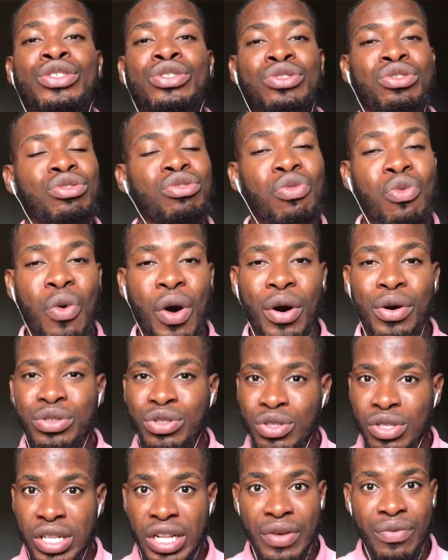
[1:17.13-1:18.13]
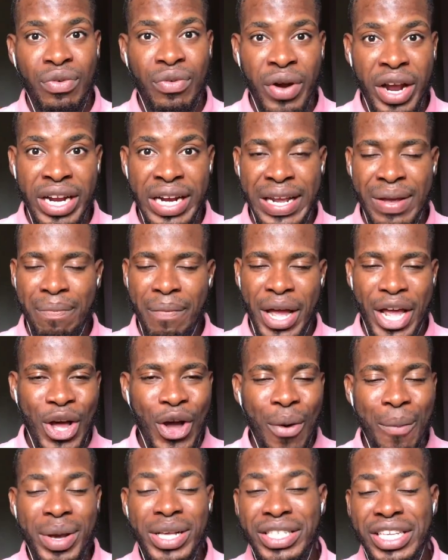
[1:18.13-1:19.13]
do all to leave it right there in my
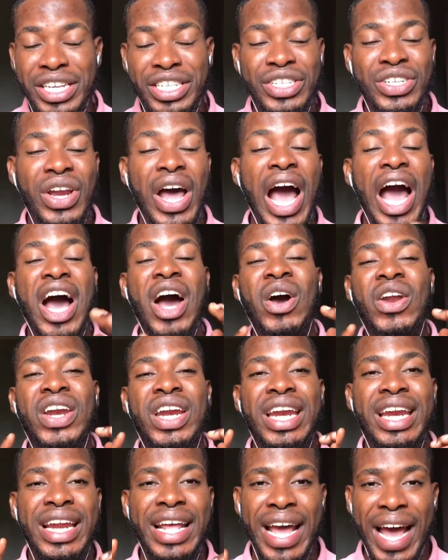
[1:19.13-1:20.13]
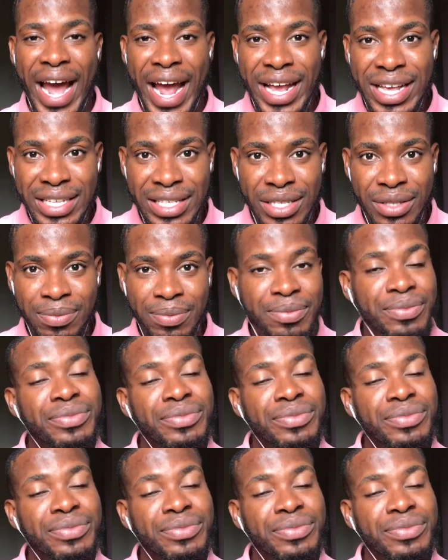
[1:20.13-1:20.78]
comment section. And guys,